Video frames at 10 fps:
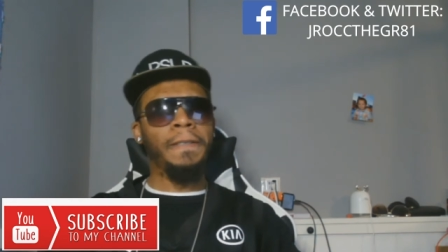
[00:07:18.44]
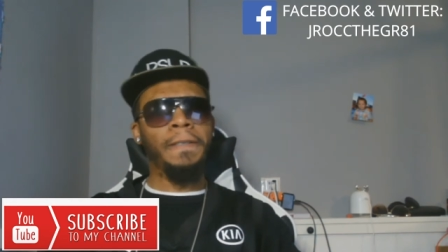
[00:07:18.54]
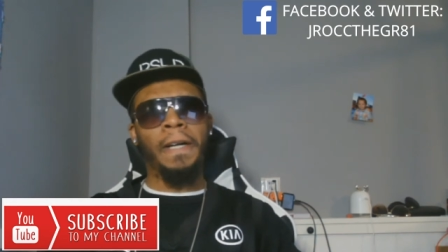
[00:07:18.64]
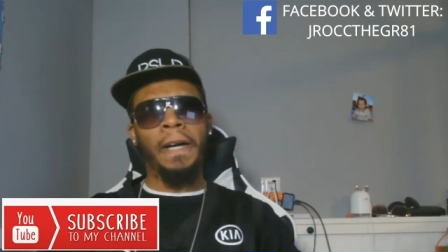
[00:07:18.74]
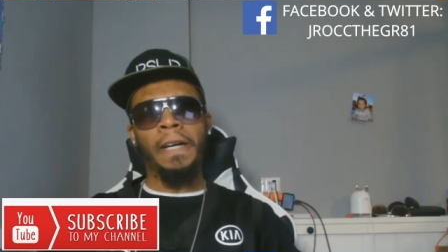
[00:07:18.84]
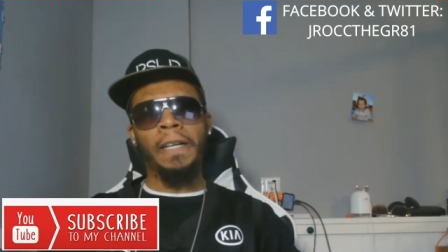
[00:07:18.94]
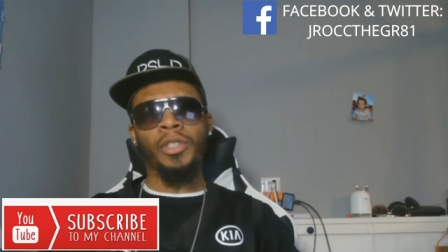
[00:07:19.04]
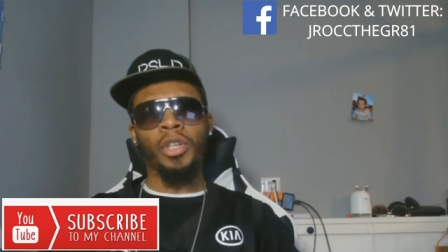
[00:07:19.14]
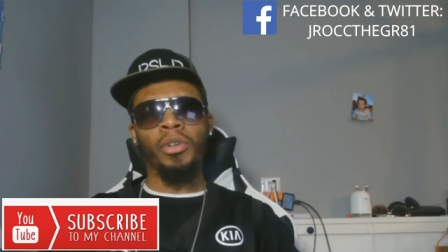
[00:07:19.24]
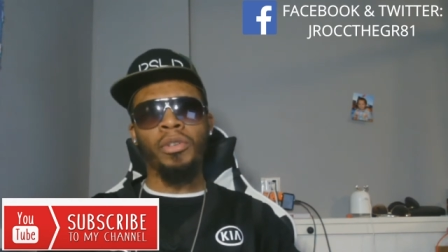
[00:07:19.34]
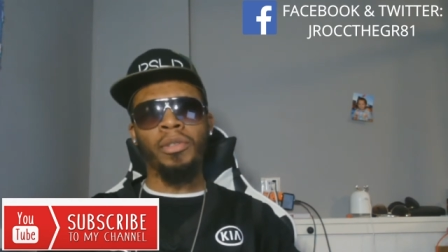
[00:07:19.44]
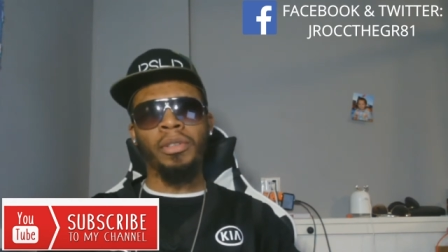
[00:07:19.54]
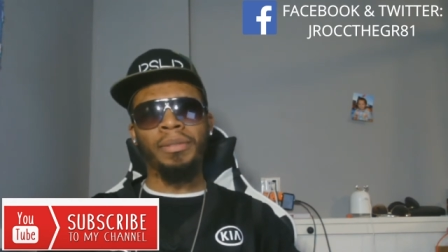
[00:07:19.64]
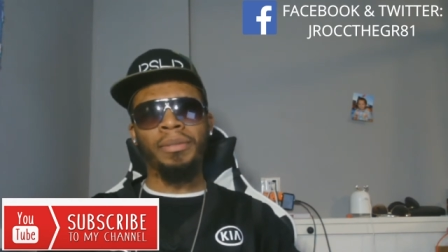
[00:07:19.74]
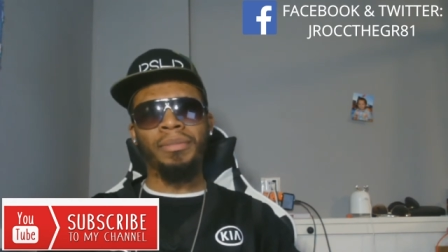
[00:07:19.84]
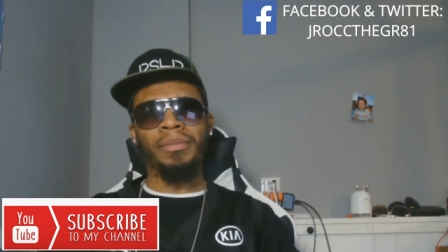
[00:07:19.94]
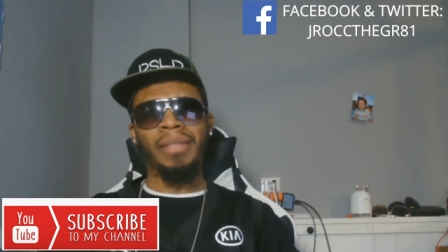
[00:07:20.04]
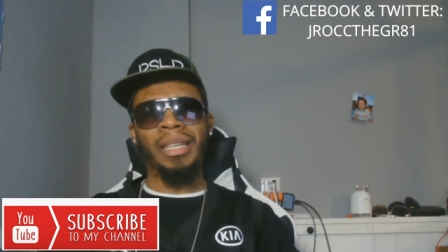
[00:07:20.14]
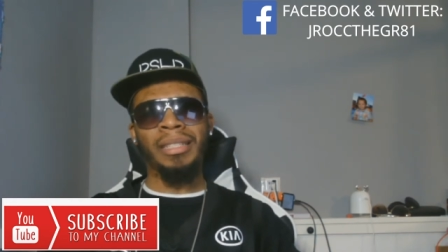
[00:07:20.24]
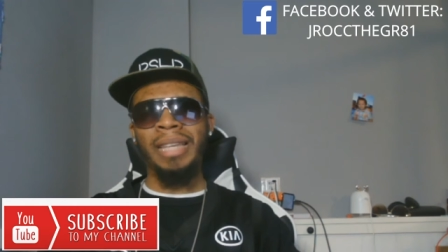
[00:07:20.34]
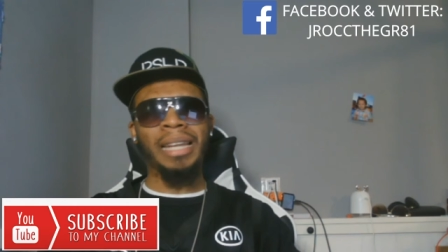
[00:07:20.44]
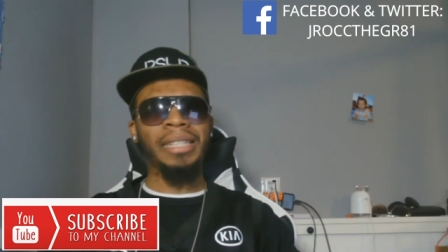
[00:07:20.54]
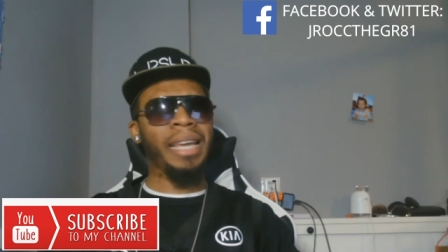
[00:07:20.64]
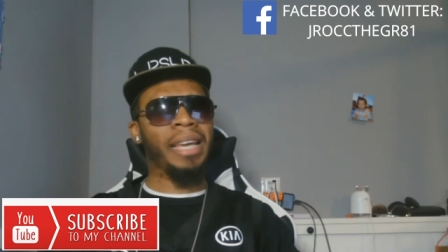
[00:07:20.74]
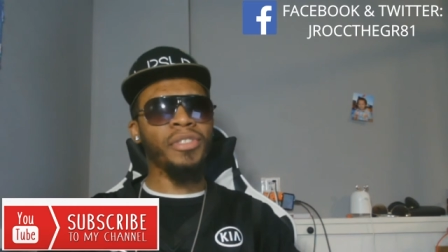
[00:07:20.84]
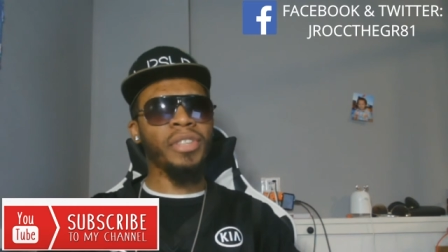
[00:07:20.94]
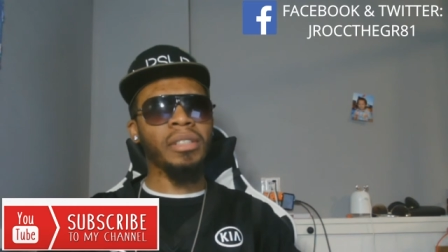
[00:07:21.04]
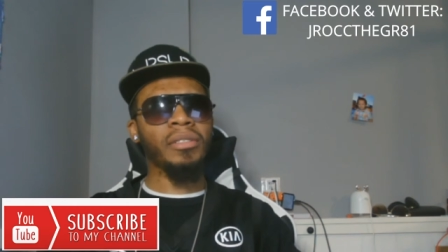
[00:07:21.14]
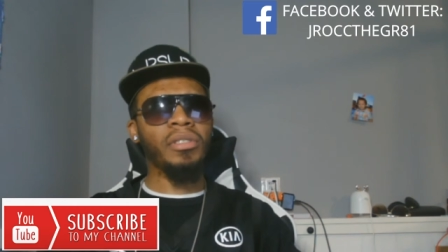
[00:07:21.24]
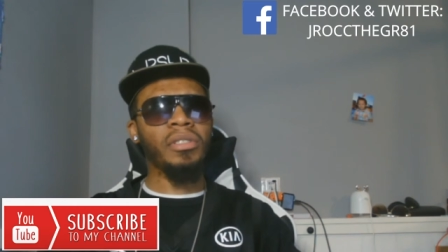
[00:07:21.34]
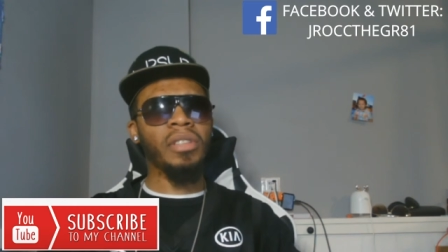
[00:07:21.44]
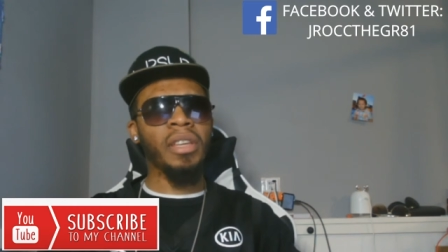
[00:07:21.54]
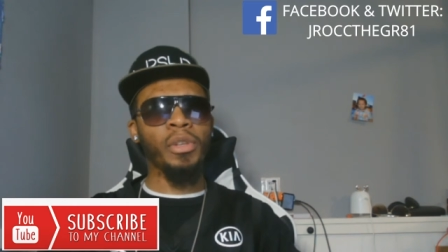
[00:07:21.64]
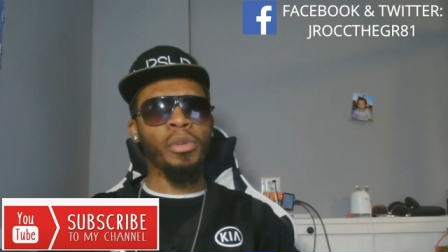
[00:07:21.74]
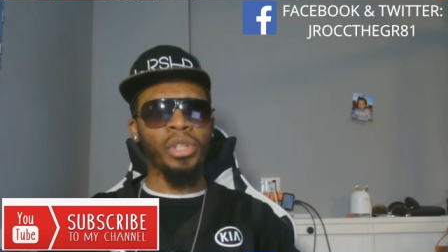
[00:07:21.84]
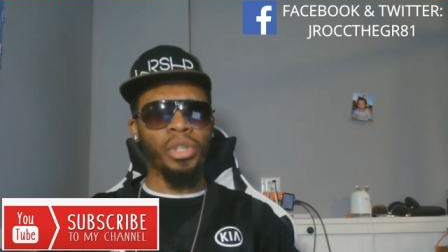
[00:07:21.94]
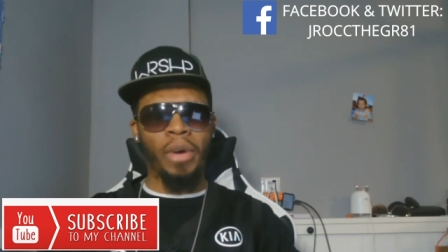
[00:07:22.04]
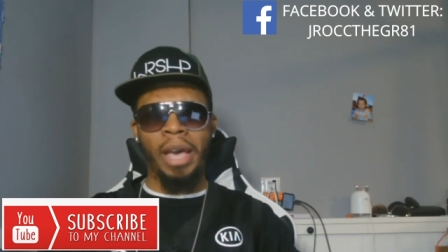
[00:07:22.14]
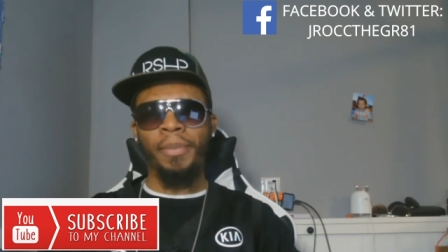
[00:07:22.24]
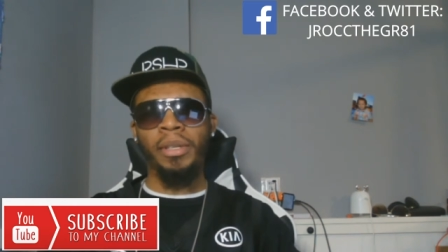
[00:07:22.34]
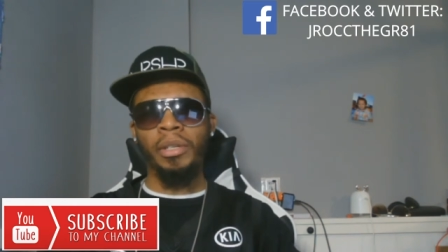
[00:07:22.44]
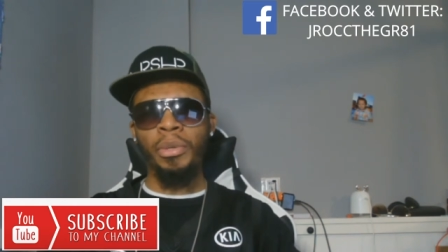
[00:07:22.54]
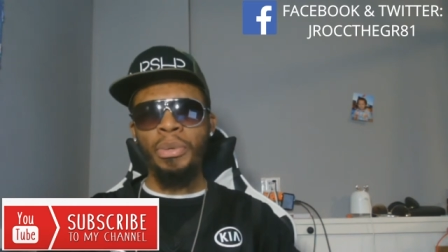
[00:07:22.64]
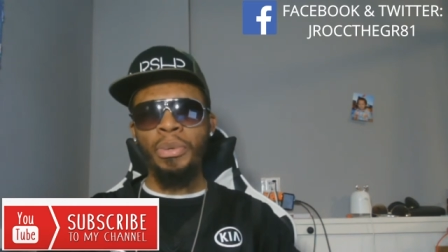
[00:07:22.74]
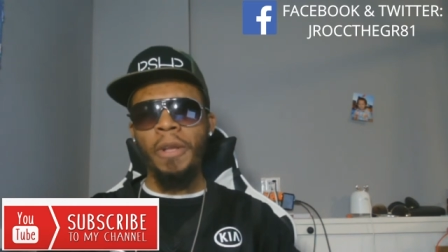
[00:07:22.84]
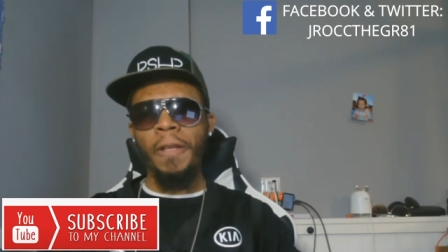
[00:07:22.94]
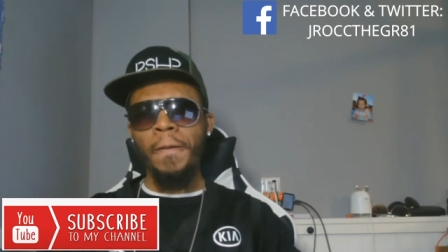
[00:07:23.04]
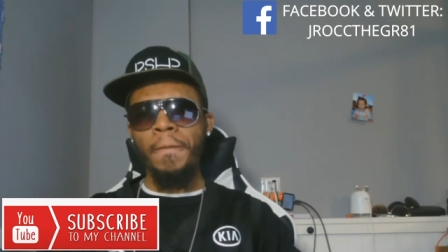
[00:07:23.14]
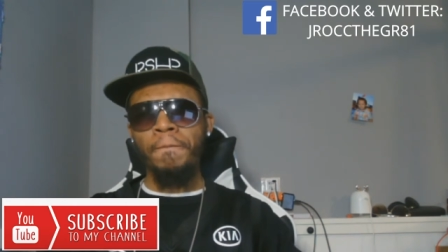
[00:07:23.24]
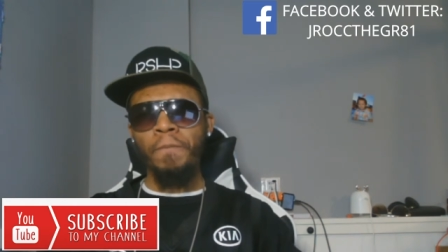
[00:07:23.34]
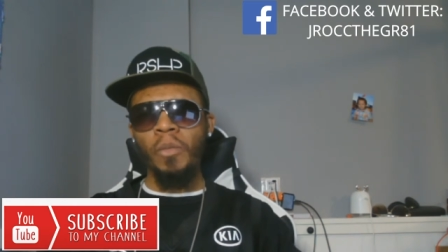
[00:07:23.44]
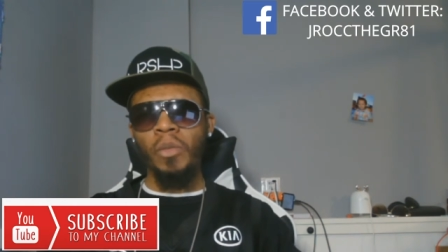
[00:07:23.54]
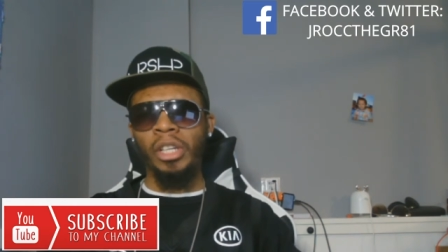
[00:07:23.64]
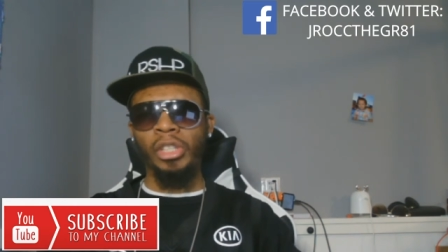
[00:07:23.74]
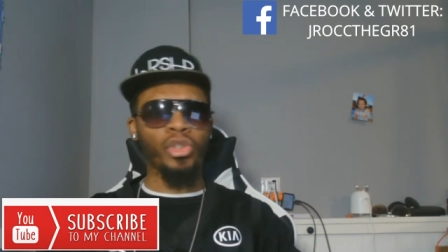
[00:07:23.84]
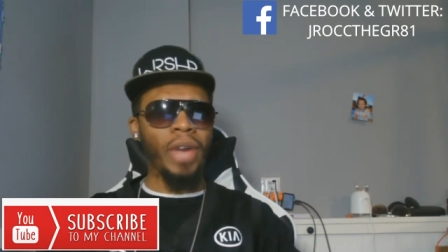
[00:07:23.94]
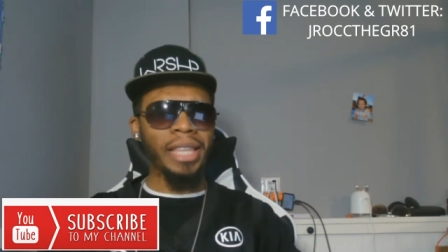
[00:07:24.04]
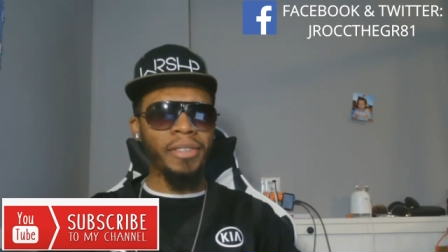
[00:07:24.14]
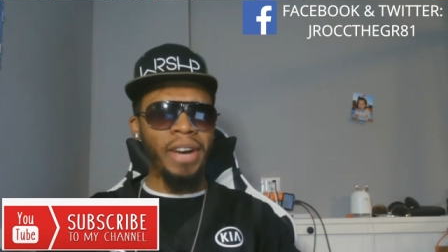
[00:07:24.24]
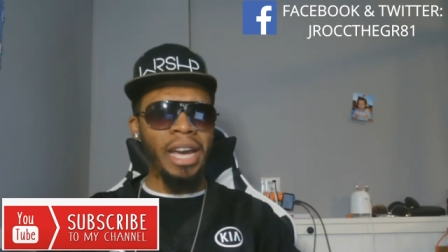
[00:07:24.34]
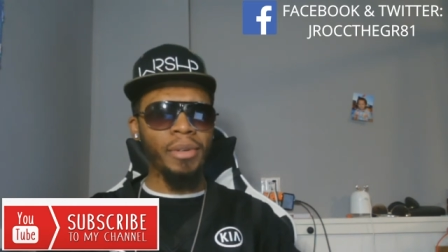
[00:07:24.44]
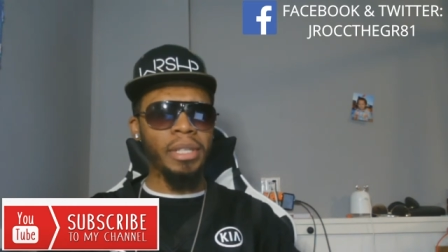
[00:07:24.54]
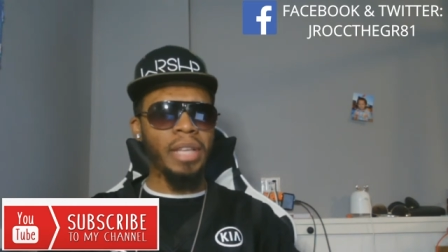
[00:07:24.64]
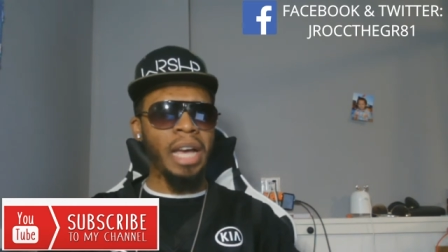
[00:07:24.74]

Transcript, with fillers: Uh, so it's not a death sentence if you just so happen to contract the virus.